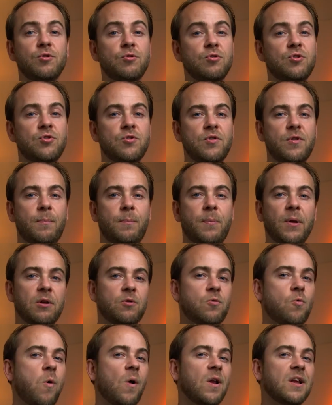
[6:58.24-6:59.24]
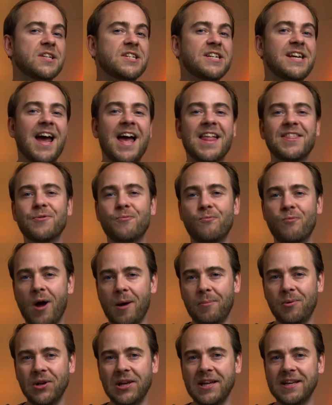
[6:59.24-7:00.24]
Due to the build quality and the
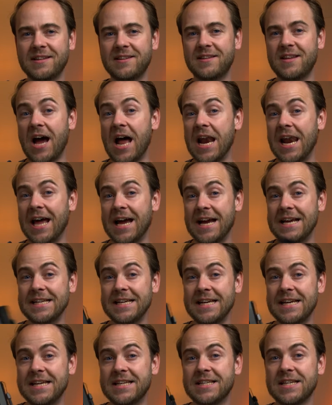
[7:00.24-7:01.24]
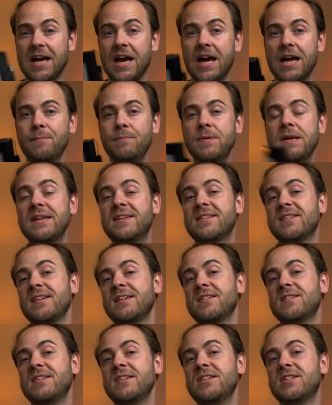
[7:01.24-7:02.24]
rubber lid, the light is
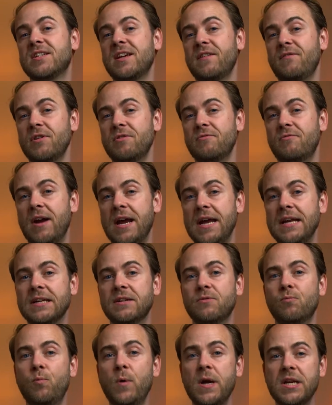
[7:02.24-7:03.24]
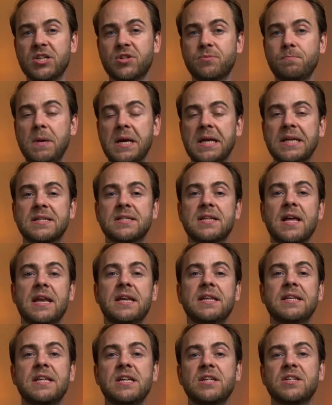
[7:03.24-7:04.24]
IP67 rated, which means
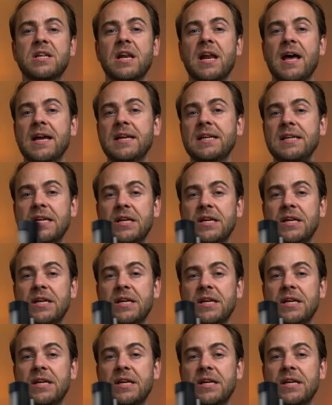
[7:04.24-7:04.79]
that this light